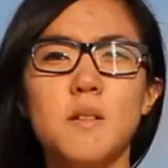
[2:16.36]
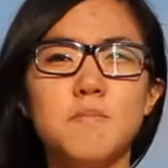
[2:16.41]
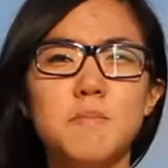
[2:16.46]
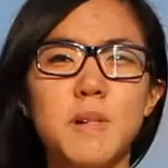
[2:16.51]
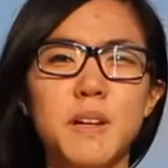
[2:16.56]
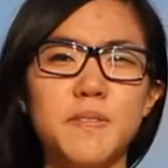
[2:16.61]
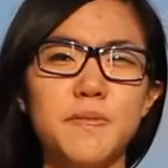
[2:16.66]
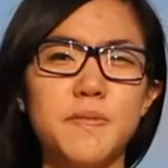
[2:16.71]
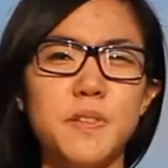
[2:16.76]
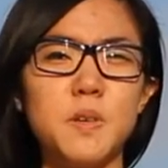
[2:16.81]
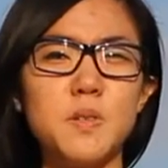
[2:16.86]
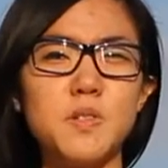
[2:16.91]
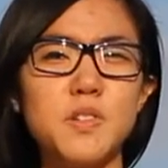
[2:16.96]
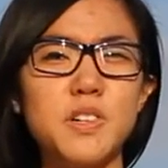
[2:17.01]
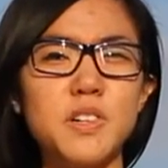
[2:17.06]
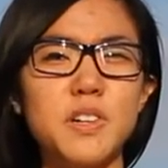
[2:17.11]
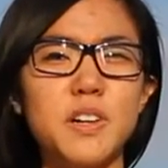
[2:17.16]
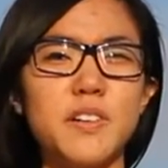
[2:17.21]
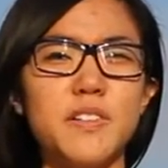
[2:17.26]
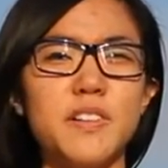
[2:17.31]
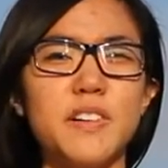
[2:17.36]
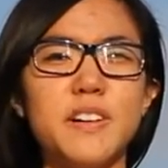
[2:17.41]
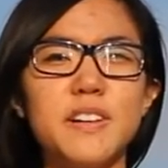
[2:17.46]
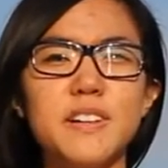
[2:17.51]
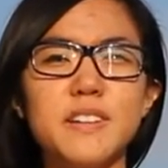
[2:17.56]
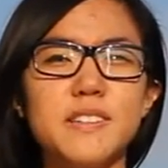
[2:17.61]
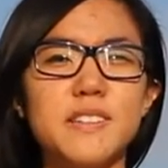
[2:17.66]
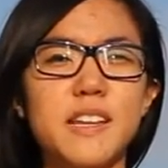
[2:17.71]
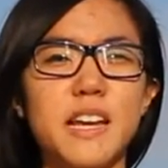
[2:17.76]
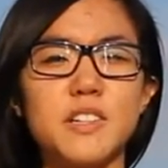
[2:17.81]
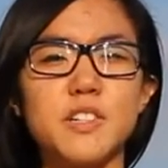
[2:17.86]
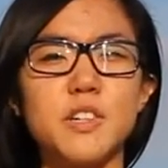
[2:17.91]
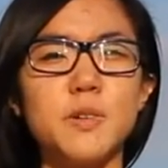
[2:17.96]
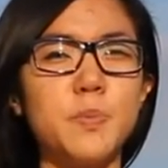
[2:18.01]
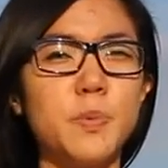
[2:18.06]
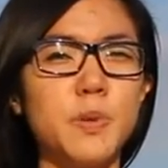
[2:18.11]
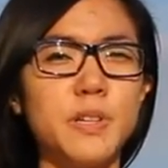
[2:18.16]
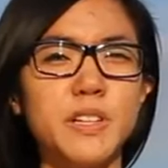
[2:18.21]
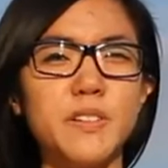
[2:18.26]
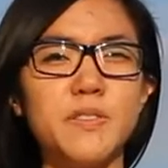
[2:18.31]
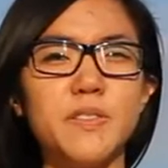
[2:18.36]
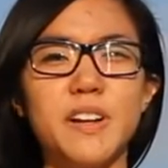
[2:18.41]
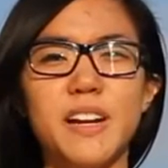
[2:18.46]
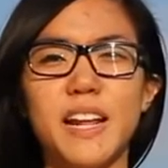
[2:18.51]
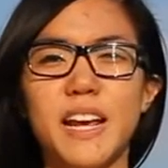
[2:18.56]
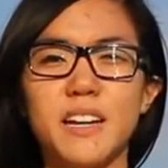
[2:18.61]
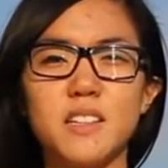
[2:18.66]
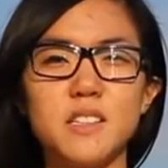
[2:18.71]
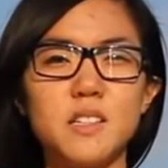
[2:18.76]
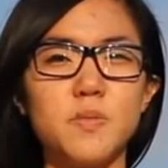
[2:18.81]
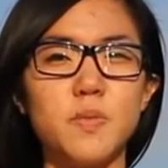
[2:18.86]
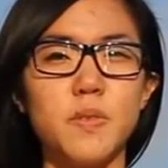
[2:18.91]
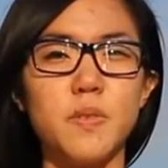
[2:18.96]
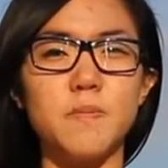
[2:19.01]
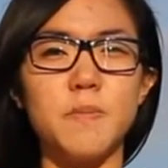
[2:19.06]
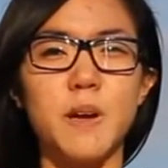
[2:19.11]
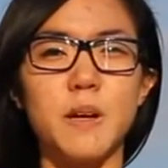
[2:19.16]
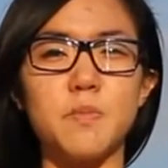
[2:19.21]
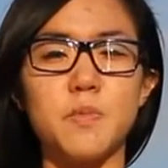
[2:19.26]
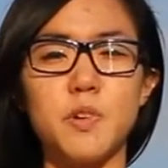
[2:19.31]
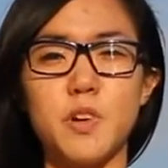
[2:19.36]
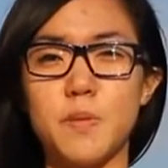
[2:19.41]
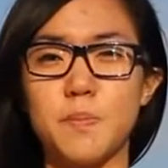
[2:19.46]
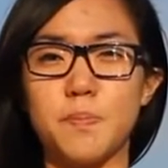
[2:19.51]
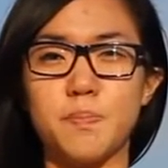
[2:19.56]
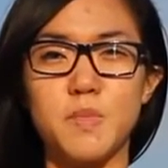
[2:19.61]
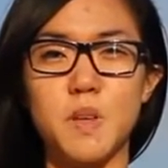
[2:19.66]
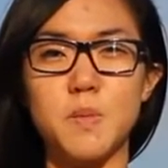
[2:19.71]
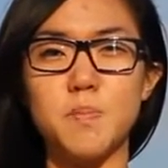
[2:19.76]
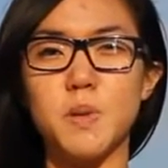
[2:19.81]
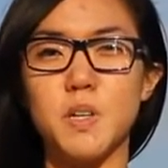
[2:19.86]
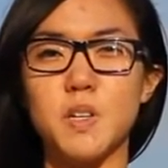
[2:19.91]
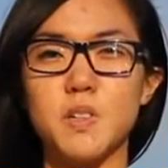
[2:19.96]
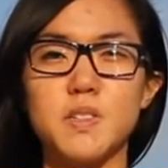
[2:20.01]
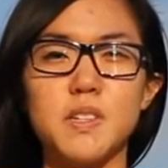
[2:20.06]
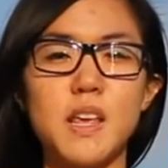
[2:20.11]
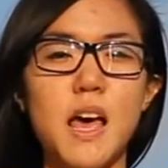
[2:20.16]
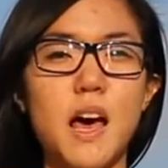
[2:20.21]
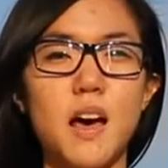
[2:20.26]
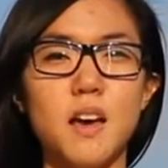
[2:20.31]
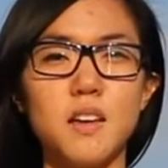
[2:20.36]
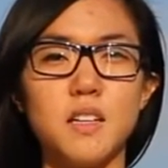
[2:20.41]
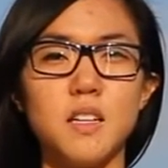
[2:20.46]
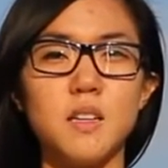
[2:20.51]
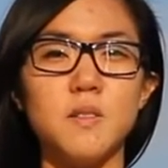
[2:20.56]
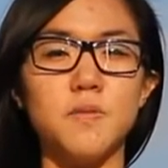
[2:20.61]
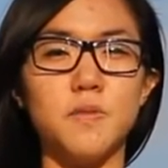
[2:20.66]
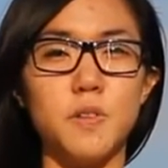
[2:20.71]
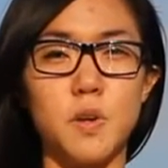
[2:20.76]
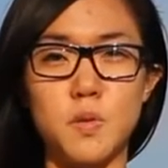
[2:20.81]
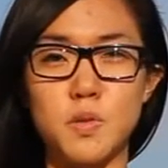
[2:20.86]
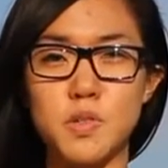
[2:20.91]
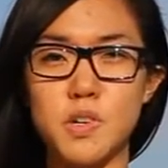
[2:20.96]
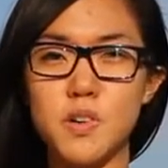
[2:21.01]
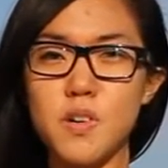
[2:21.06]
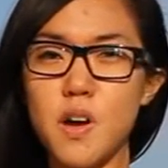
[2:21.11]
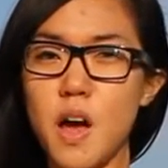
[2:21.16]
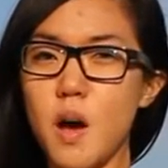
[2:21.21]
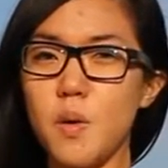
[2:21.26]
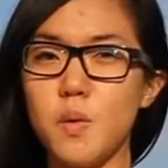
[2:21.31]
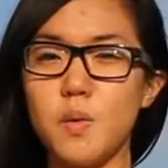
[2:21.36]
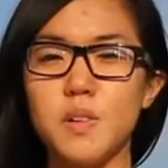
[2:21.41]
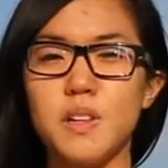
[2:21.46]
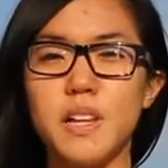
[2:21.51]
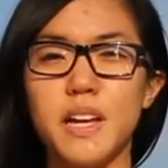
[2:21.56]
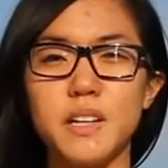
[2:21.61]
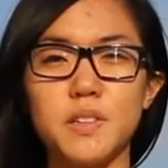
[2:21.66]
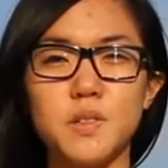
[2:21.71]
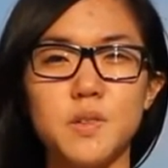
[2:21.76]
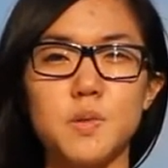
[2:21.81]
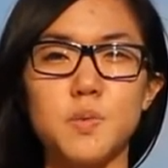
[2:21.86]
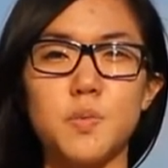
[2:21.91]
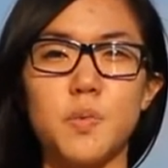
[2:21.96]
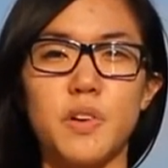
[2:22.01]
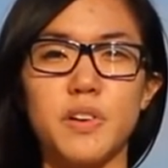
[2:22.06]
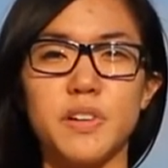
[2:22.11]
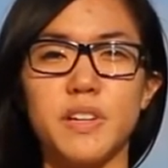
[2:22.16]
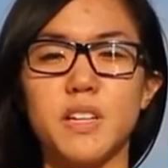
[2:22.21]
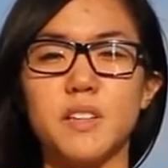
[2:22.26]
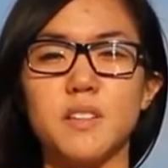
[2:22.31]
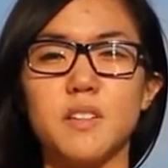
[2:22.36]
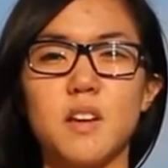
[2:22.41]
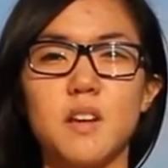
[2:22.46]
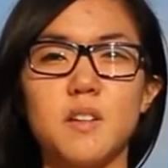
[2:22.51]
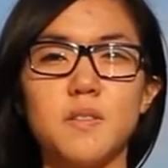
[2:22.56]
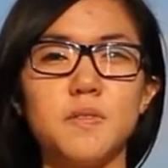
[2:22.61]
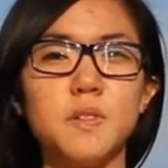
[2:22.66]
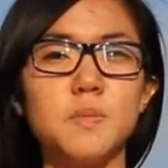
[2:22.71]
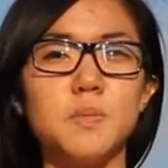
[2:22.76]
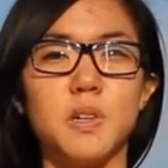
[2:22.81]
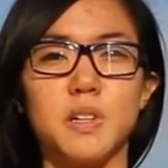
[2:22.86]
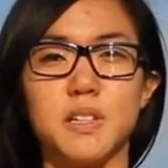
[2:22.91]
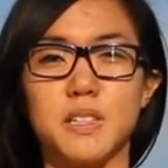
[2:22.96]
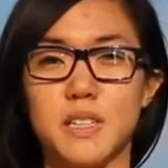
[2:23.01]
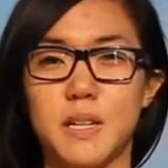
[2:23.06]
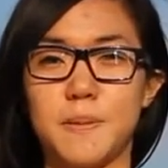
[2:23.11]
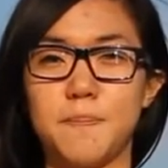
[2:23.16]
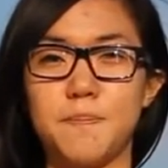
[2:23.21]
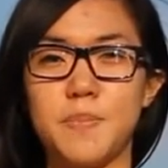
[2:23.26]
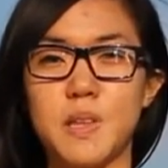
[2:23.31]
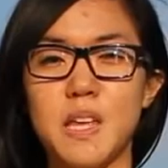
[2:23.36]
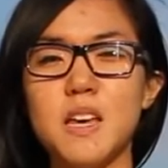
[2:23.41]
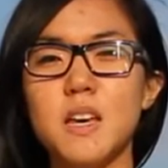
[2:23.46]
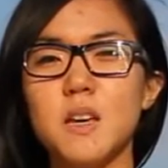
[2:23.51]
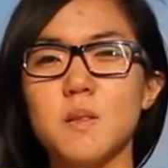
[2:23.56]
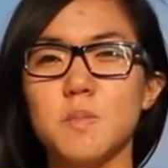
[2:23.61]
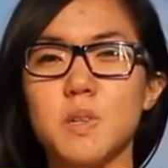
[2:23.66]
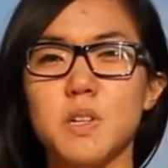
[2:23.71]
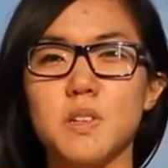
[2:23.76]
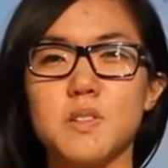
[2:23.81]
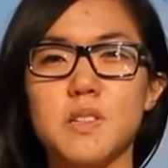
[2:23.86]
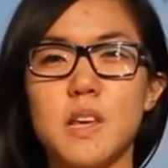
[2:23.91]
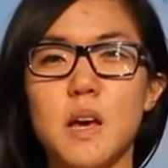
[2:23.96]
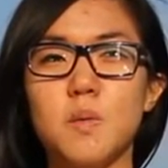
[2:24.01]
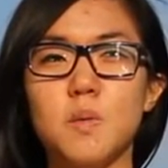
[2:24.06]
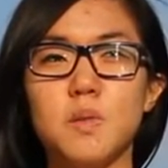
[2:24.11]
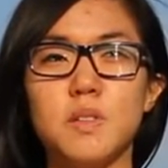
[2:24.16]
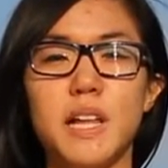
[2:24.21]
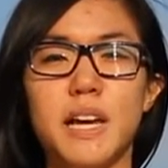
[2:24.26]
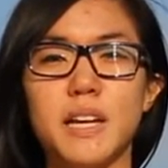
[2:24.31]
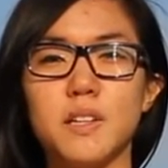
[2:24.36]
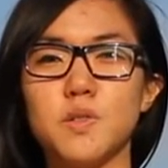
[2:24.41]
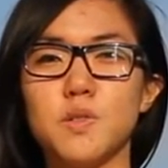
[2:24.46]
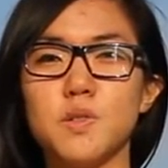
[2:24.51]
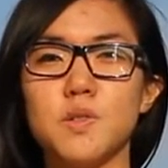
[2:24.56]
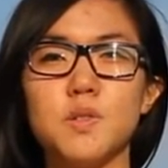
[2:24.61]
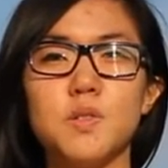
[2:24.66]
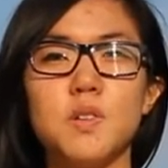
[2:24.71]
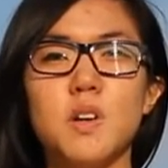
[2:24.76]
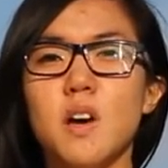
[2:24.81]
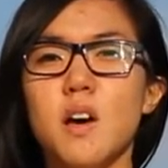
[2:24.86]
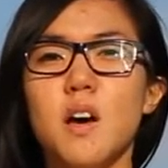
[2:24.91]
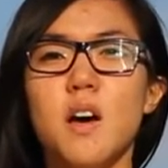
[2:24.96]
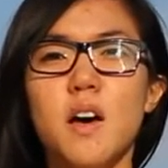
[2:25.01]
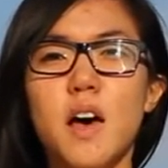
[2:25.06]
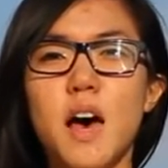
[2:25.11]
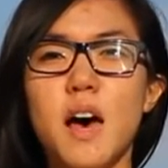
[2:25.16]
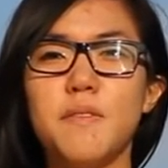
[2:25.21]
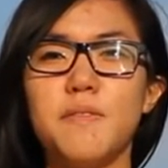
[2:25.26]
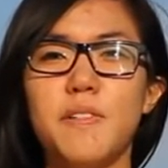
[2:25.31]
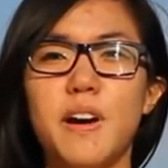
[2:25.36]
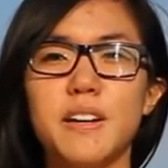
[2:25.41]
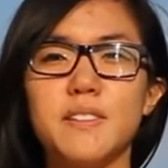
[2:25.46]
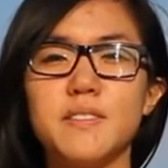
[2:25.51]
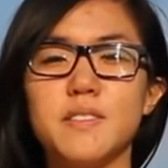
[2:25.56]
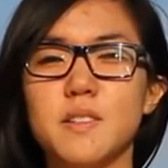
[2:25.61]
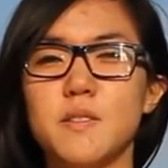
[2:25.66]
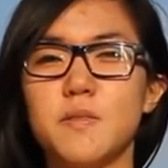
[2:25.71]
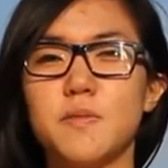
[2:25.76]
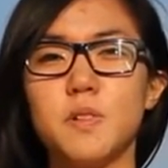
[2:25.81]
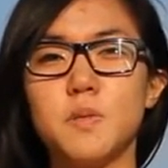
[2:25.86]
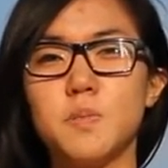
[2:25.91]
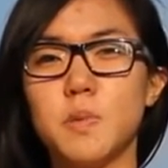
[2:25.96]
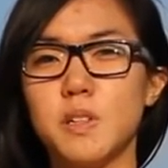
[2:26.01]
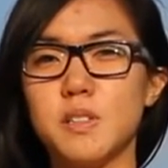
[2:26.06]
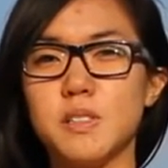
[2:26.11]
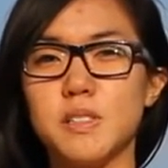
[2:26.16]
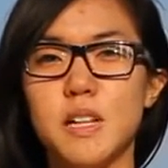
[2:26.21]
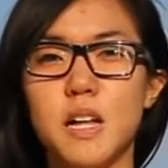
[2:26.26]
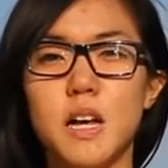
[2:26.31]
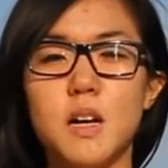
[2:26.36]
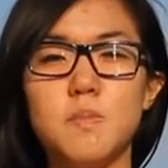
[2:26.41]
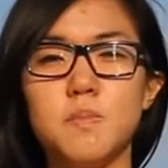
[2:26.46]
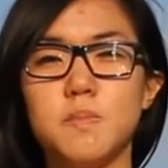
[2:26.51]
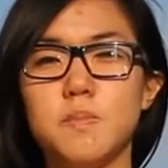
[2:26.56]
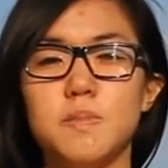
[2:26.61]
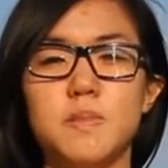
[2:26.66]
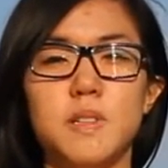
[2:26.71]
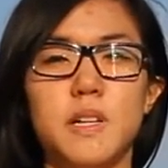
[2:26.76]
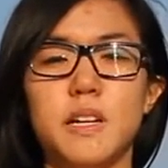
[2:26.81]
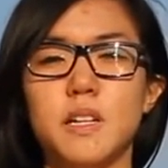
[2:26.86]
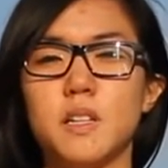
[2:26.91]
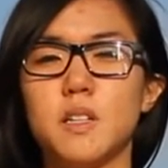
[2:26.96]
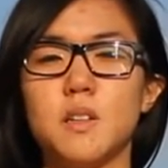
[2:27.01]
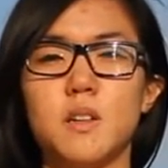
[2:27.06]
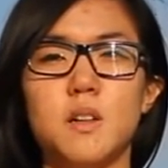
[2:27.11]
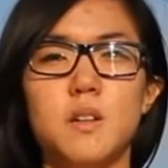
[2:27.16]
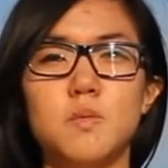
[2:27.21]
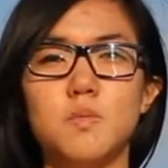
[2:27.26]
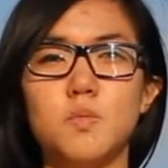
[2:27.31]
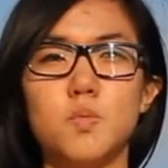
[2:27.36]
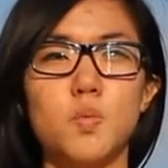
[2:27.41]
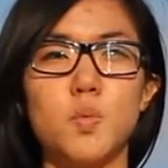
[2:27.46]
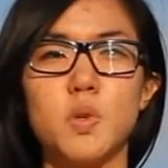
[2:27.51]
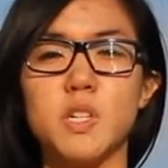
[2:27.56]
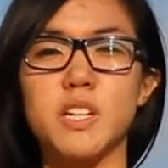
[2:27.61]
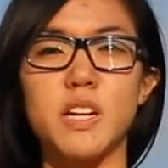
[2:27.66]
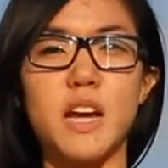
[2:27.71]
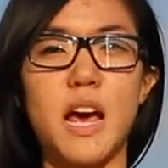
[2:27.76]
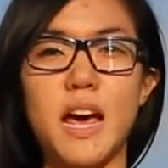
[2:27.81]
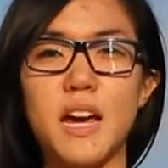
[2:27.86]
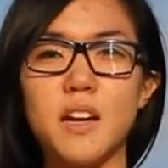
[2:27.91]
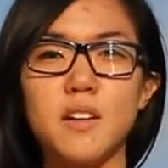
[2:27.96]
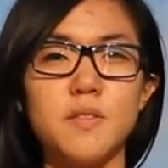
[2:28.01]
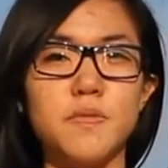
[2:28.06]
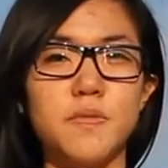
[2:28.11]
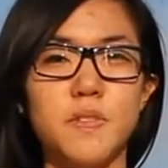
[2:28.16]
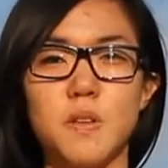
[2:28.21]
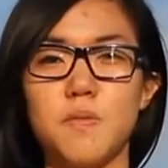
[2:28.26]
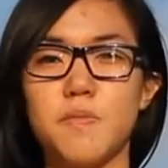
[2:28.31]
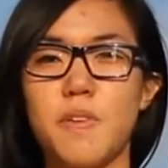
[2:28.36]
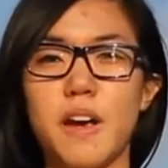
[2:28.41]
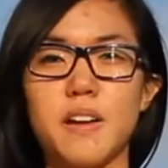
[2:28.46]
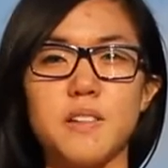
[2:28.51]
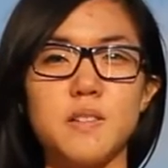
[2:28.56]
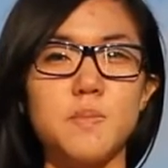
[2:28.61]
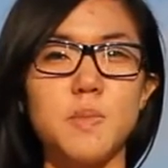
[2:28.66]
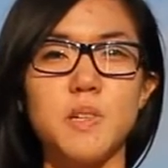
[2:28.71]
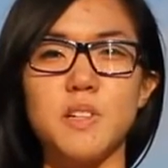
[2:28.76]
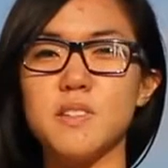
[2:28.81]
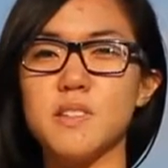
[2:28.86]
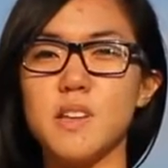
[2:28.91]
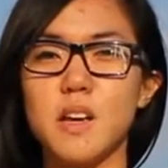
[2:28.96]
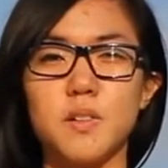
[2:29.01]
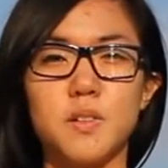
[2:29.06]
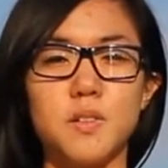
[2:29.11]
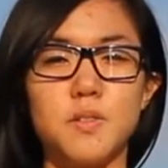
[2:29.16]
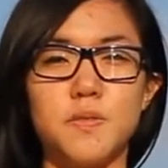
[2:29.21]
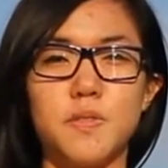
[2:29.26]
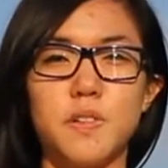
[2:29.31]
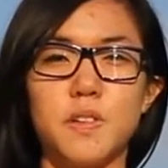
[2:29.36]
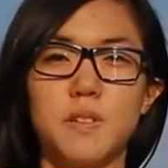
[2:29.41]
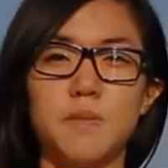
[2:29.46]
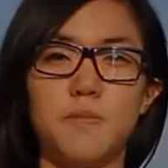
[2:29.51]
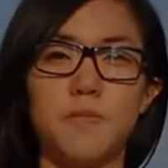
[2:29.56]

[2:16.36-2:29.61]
My future career is actually pretty related with my dream because in future I would like to work in a football club because I would like to advise the football club like which kind of investments are good for the